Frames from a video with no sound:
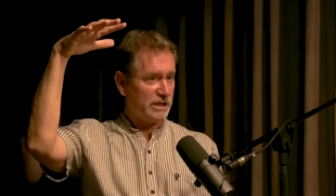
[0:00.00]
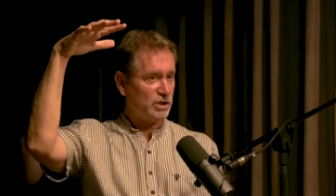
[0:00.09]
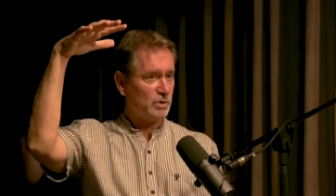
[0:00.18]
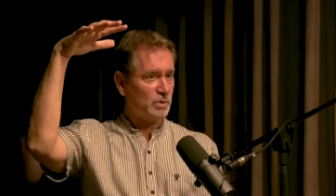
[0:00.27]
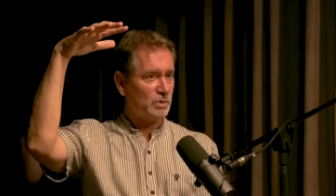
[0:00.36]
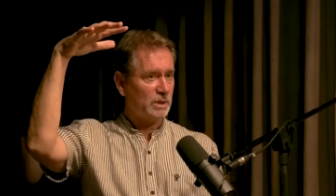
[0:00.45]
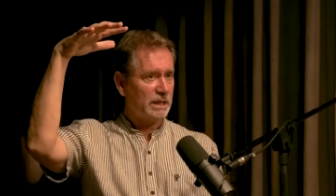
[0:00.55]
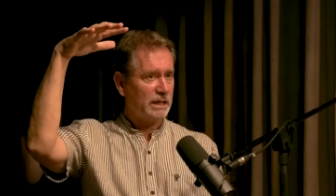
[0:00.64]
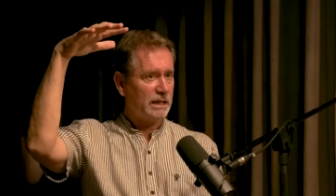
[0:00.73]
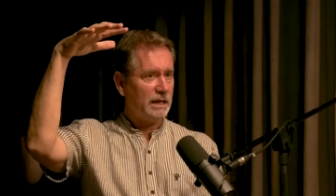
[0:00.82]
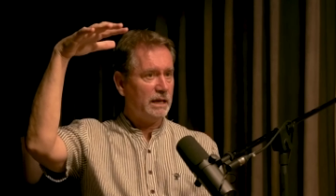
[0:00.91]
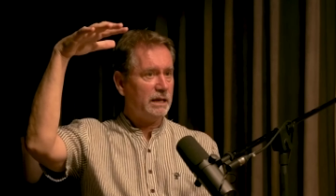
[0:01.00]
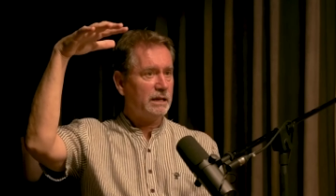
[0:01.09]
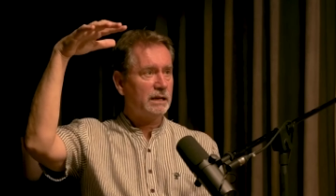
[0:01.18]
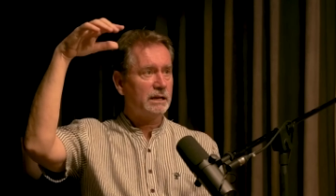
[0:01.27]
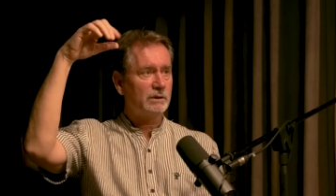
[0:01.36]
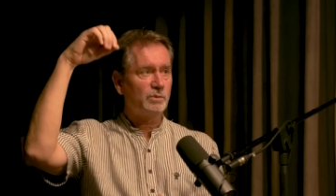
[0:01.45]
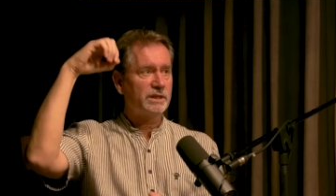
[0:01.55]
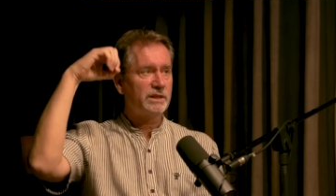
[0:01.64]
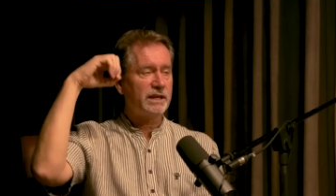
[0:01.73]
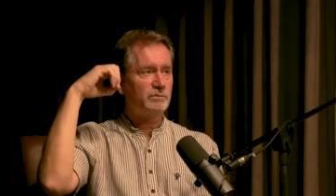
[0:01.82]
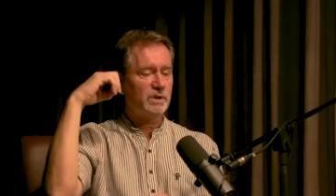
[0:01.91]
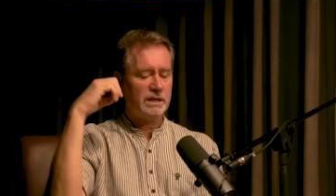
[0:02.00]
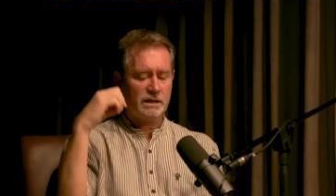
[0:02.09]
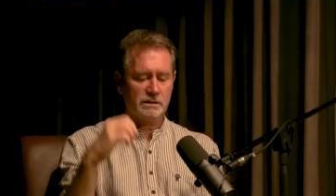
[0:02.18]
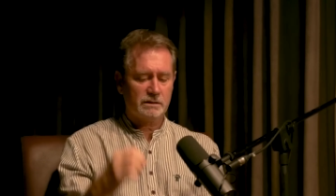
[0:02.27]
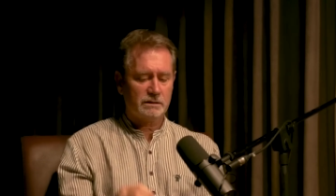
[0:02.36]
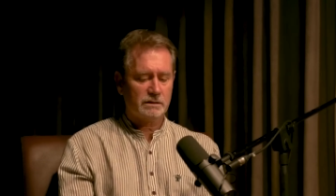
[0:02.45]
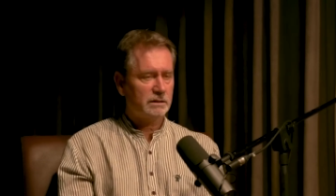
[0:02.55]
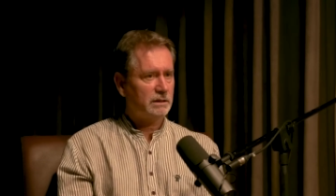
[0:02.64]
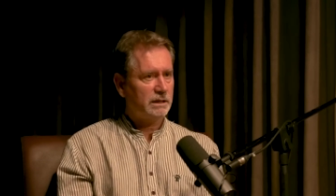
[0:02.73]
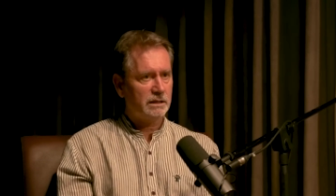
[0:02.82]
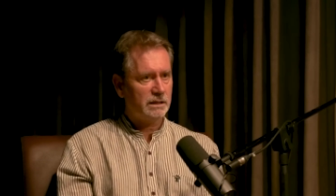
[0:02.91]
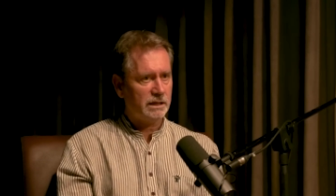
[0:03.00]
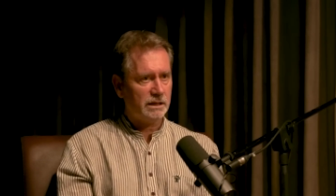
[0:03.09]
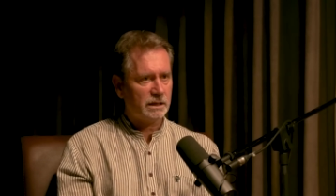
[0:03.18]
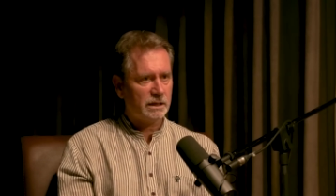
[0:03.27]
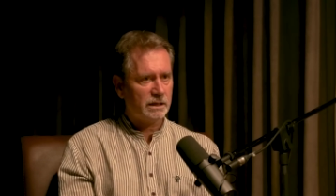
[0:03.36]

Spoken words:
issue. Whether that be in the